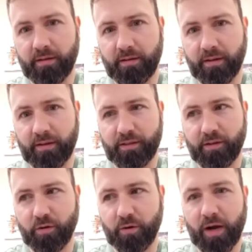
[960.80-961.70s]
and
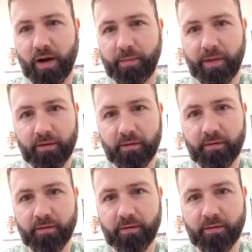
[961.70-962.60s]
so common
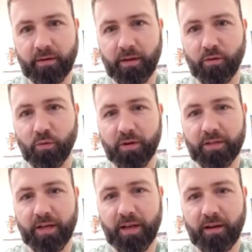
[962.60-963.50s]
in the world
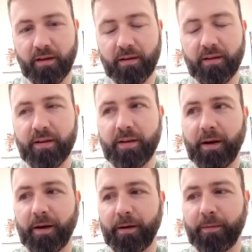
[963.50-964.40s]
today.
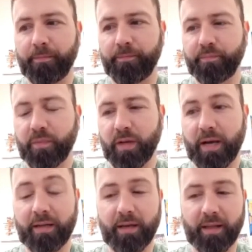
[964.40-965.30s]
Um,
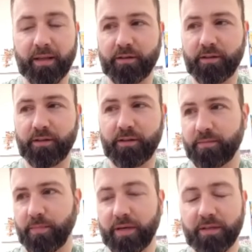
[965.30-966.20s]
I, I, think just
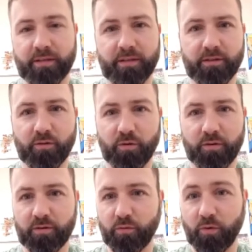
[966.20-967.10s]
as much as the
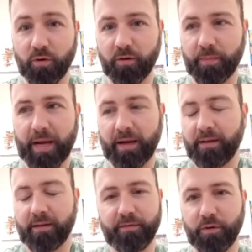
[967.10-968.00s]
swords were back
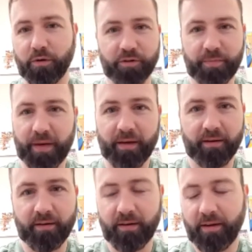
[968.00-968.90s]
in feudal
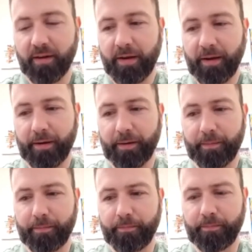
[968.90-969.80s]
Japan, mm-hmm.
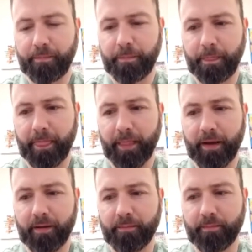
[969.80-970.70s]
um,
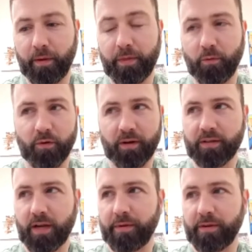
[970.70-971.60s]
um, maybe they weren't as
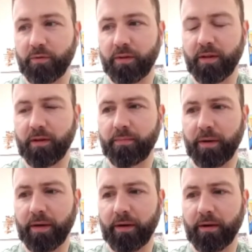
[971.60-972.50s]
common as we think,
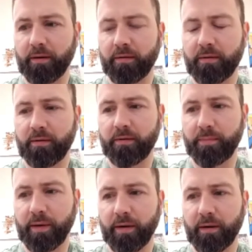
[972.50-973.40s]
but uh,
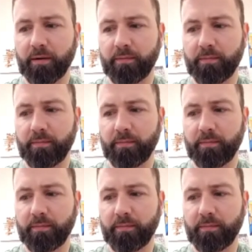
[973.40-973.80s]
but uh,